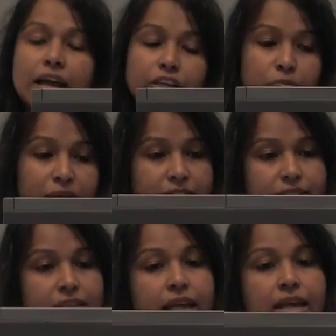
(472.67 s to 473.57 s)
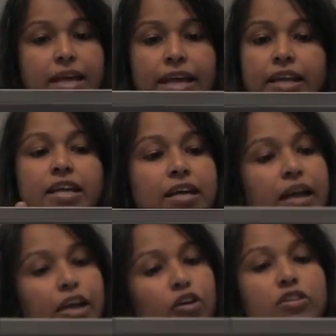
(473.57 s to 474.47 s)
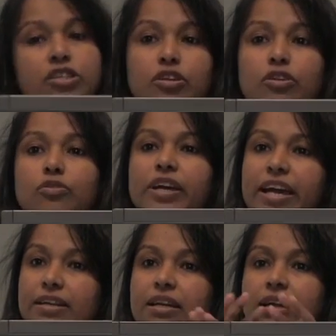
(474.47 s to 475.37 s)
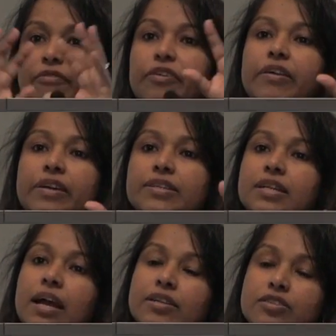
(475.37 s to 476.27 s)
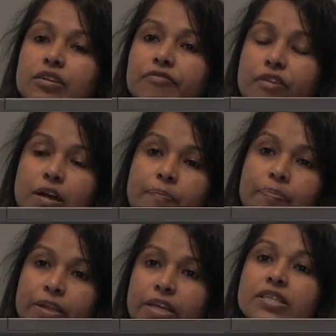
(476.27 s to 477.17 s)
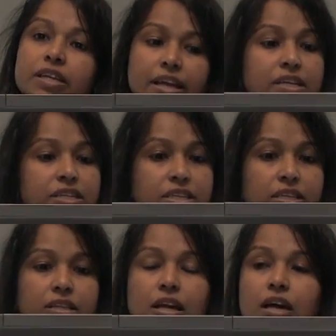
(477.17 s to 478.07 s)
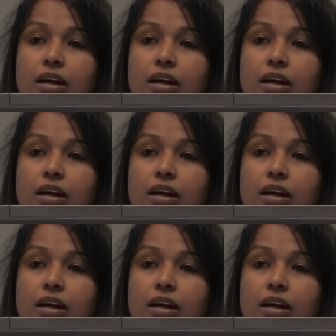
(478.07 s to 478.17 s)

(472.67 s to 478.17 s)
arguments. And here I also look at various kinds of international,